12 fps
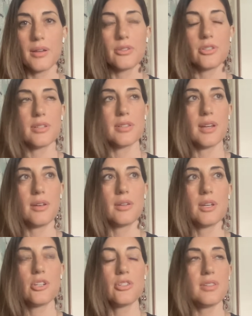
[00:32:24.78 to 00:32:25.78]
she said,
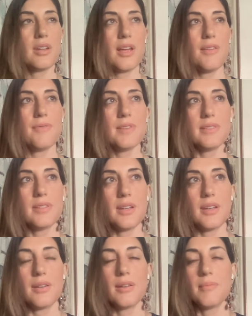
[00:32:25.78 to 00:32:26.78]
I have
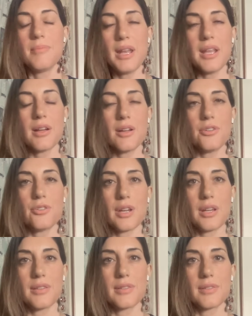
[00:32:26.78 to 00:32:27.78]
visited many
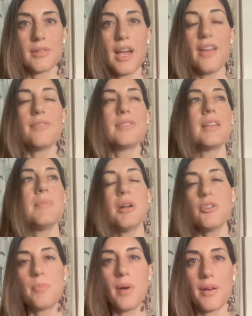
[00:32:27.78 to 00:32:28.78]
countries. I have seen
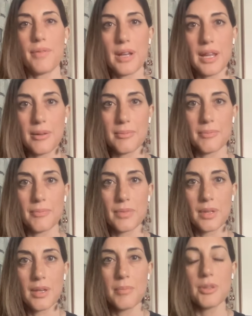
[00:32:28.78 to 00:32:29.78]
much poverty,
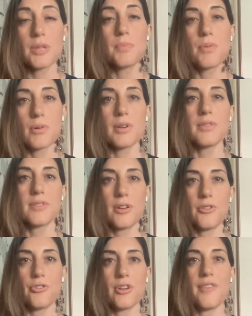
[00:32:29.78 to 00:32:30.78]
but the poorest
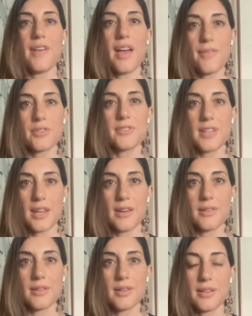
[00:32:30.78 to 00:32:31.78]
country I've ever seen
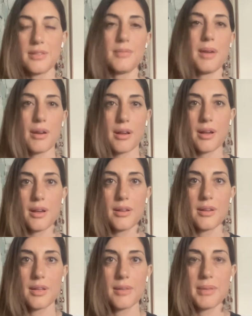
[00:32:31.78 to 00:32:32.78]
is America
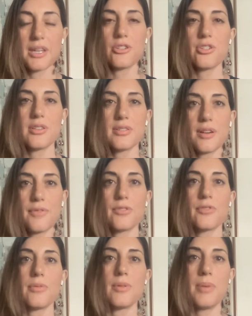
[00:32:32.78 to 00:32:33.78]
because she suffers
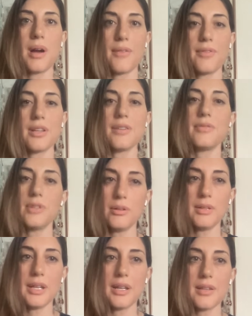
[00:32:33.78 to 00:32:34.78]
from the poverty of
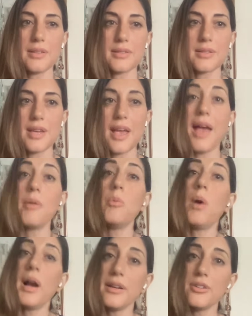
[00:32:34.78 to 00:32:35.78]
loneliness.
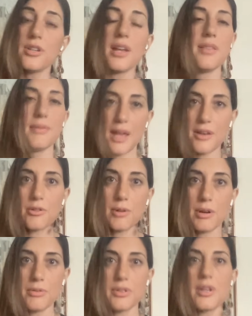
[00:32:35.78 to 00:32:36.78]
And end
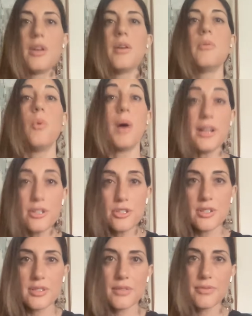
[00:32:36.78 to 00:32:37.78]
quote. Why does
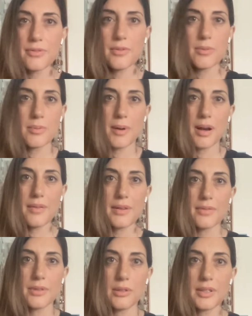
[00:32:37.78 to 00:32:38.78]
she suffer from the poverty
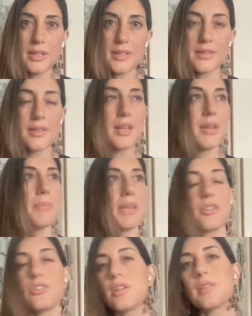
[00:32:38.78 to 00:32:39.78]
of loneliness?
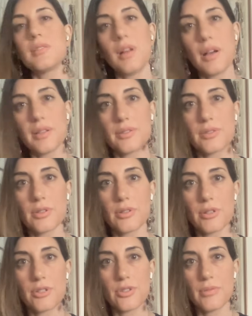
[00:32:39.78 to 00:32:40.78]
Because she has lost her
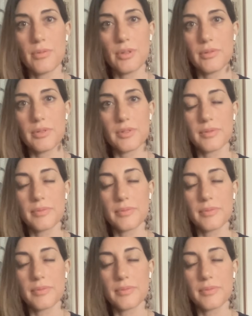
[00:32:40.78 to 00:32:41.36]
Christian roots.